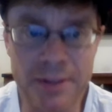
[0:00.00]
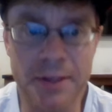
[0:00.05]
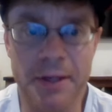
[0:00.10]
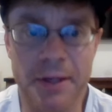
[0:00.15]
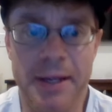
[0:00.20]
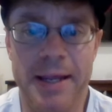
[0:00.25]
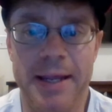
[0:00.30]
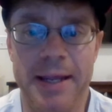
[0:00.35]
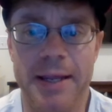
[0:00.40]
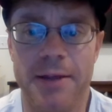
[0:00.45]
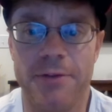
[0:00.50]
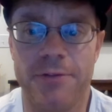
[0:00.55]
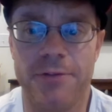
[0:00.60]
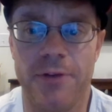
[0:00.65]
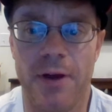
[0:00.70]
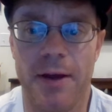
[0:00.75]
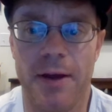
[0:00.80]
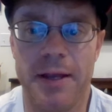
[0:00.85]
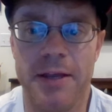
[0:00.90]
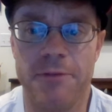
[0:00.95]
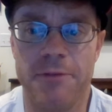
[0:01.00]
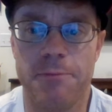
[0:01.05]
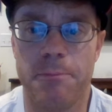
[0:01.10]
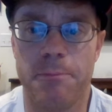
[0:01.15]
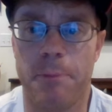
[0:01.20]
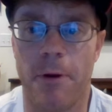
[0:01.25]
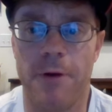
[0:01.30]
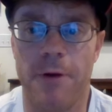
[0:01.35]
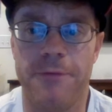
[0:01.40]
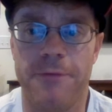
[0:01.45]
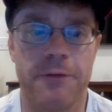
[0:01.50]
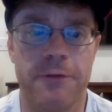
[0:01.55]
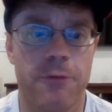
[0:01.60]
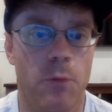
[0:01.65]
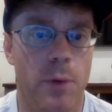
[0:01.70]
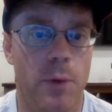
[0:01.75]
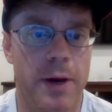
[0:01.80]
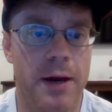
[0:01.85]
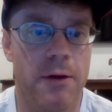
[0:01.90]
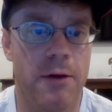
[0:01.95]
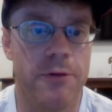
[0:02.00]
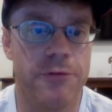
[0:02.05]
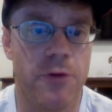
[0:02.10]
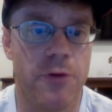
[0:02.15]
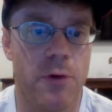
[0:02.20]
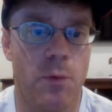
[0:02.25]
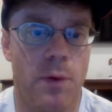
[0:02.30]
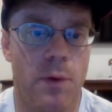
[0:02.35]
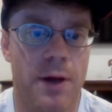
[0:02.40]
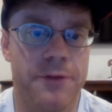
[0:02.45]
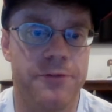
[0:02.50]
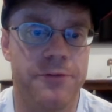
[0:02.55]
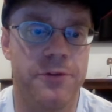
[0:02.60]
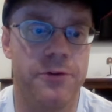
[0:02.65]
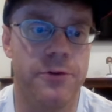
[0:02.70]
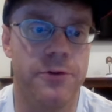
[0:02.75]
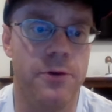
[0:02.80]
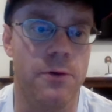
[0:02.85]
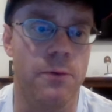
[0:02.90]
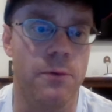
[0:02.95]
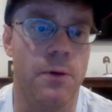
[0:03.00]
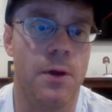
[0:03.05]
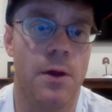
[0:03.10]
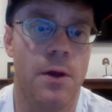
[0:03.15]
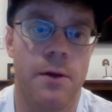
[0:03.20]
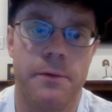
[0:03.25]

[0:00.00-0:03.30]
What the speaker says: he is he's perfect for what Arizona wants to do.